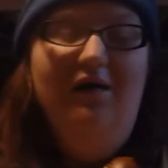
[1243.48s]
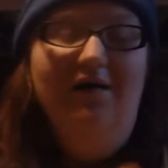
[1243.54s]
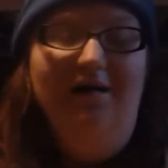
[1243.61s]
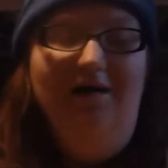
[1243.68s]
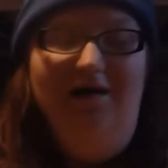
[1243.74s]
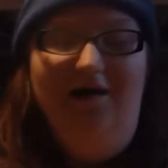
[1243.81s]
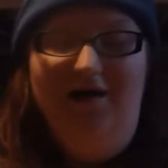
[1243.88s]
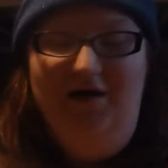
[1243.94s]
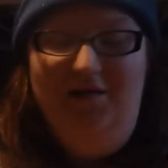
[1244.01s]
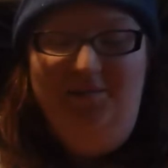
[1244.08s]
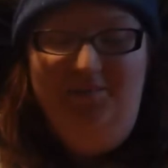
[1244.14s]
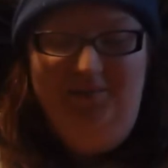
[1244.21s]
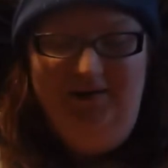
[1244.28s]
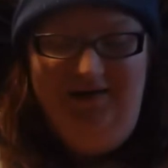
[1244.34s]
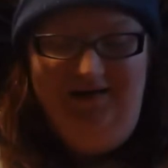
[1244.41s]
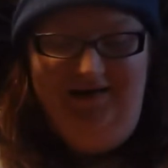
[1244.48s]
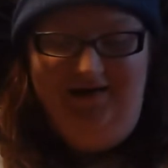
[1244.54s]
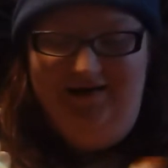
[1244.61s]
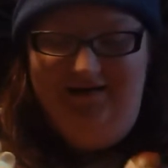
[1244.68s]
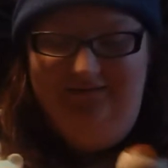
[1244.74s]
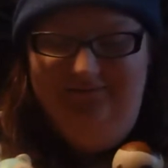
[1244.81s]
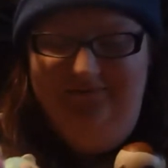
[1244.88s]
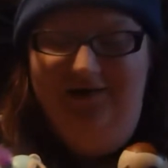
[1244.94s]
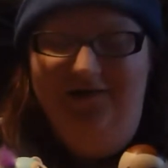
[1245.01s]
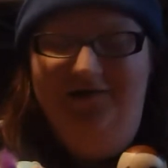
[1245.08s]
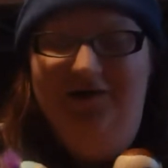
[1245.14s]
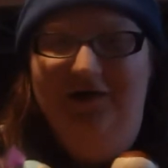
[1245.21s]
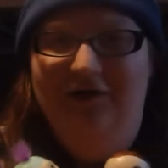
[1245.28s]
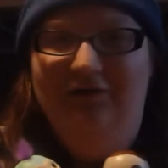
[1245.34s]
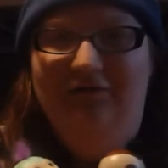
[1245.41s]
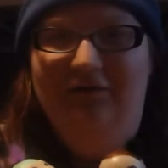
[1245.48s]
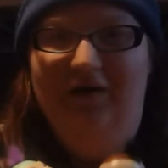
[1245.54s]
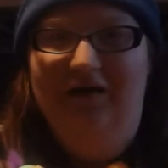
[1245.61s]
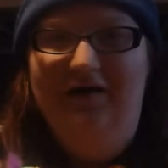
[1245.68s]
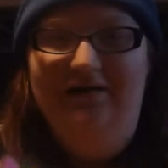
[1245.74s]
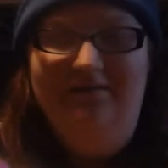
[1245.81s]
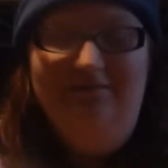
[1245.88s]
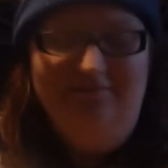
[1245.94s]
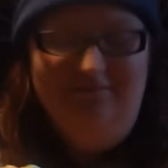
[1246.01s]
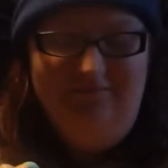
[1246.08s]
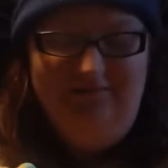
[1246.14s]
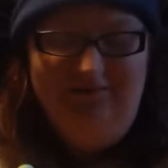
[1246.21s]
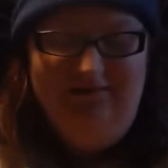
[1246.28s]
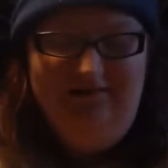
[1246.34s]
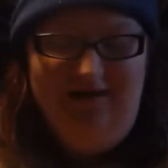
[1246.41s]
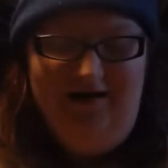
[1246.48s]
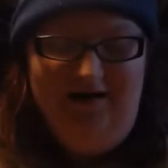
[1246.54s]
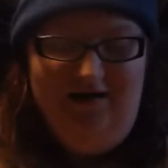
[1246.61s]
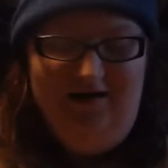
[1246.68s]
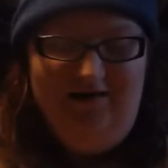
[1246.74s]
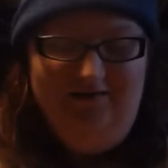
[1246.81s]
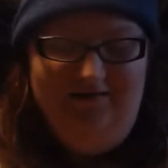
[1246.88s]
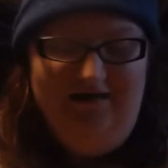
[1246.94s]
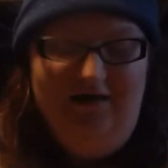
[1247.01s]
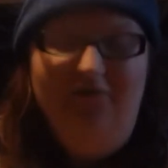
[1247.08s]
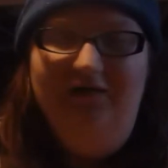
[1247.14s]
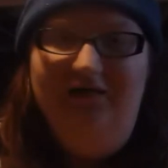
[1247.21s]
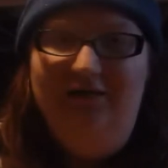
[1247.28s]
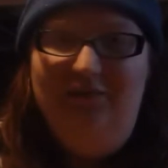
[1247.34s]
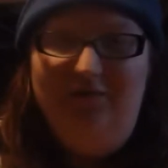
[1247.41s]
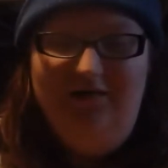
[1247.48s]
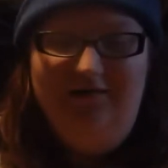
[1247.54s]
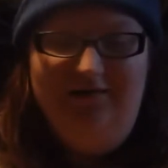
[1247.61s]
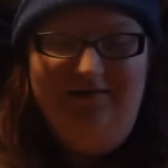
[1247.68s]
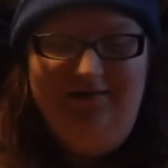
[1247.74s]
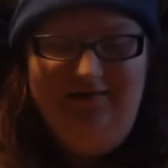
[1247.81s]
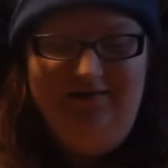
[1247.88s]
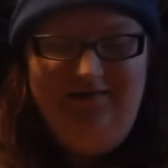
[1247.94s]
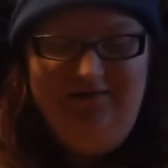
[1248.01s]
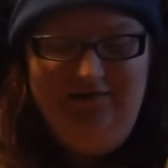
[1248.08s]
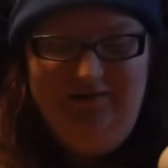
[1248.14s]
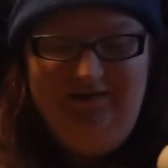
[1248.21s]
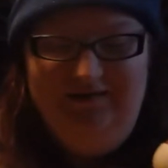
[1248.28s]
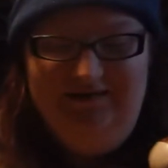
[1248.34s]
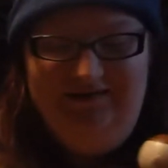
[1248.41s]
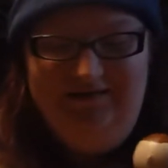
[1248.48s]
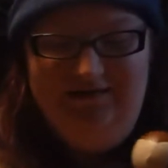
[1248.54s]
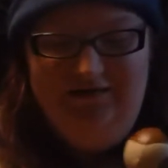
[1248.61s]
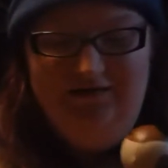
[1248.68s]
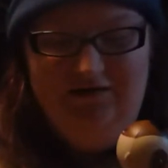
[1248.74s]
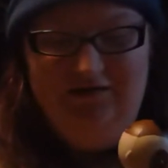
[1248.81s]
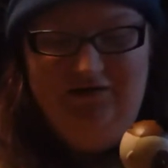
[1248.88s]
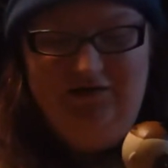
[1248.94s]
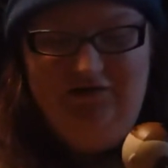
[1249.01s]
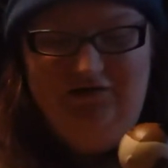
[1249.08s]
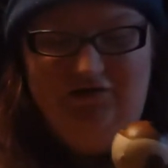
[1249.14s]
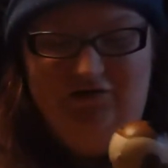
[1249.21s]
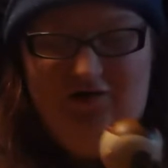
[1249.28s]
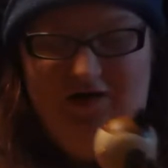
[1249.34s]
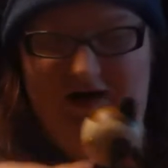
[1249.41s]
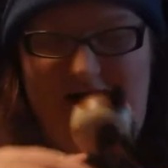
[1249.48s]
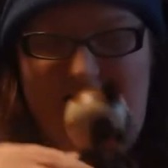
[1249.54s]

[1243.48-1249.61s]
But yeah, all in all, fun. Definitely worth to at least try